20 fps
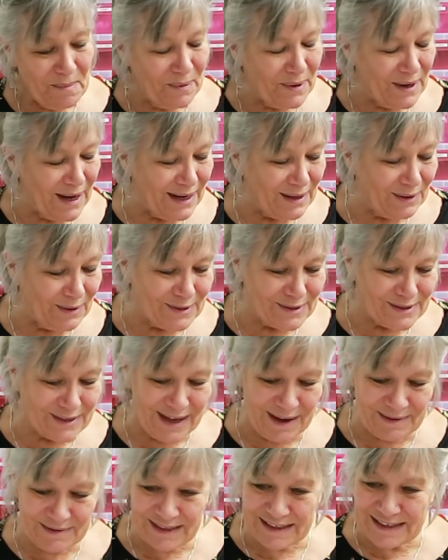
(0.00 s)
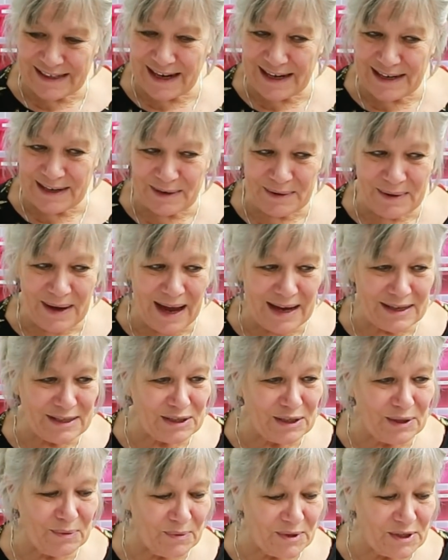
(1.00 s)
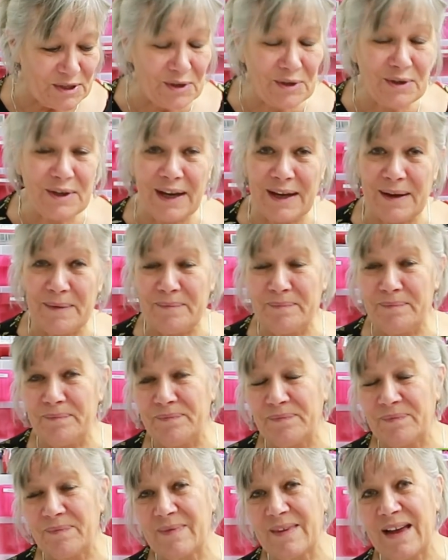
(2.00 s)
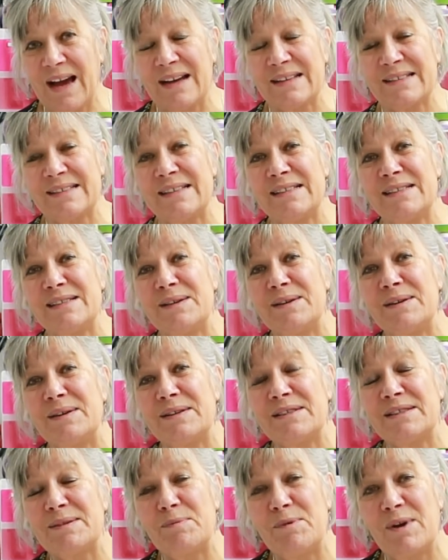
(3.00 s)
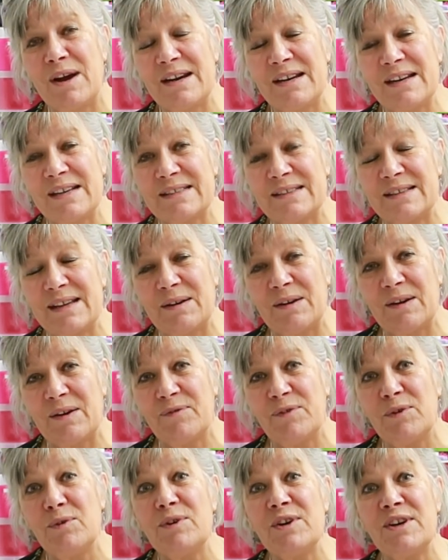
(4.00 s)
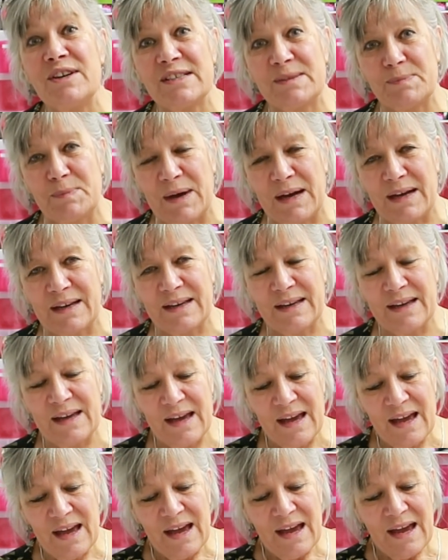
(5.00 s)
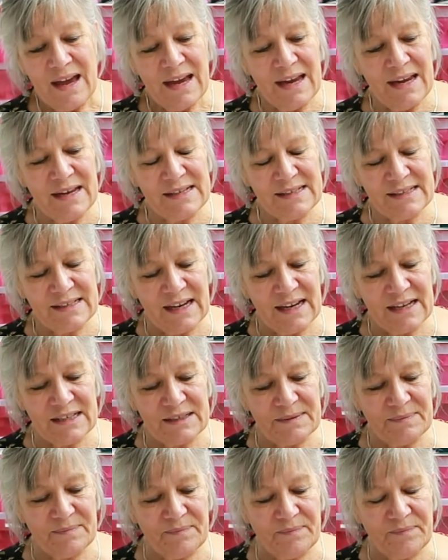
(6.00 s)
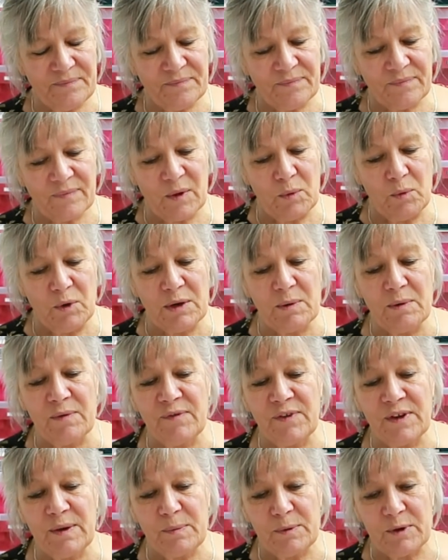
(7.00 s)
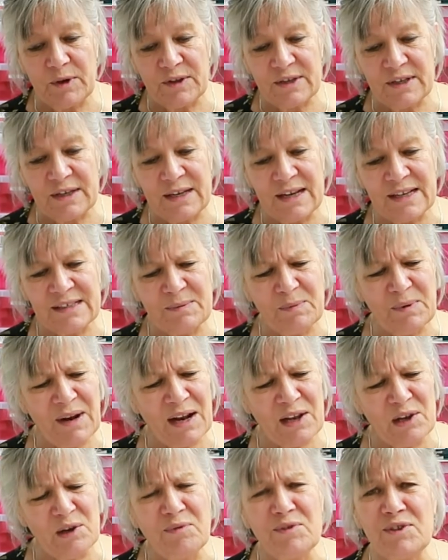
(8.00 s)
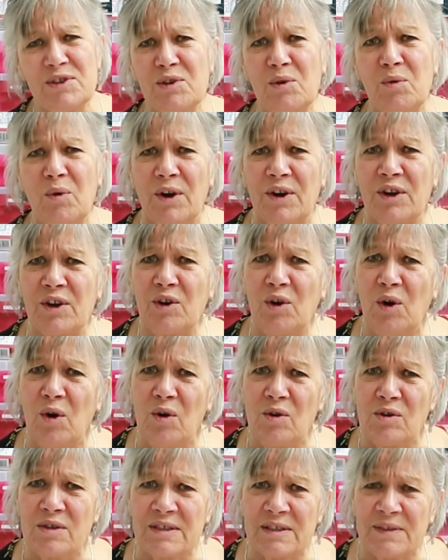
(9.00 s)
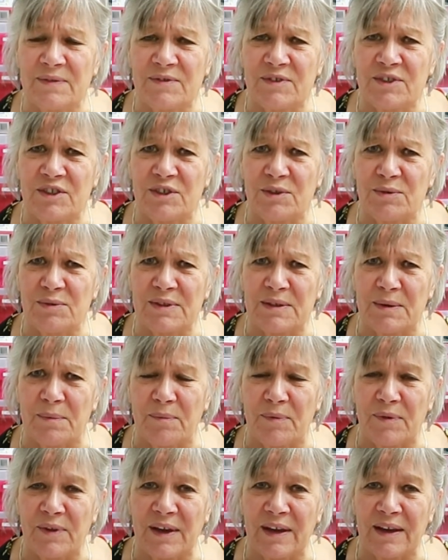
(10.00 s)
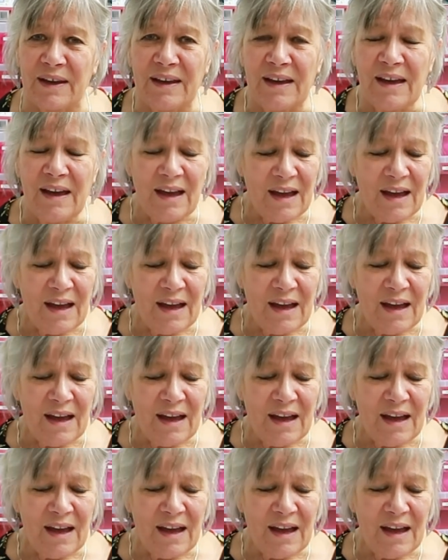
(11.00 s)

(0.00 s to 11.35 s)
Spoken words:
But I also have to tell you, I said to Brian a few years back, he said, what do you want for your birthday? And I said, well, I'd love to go on a course to do something.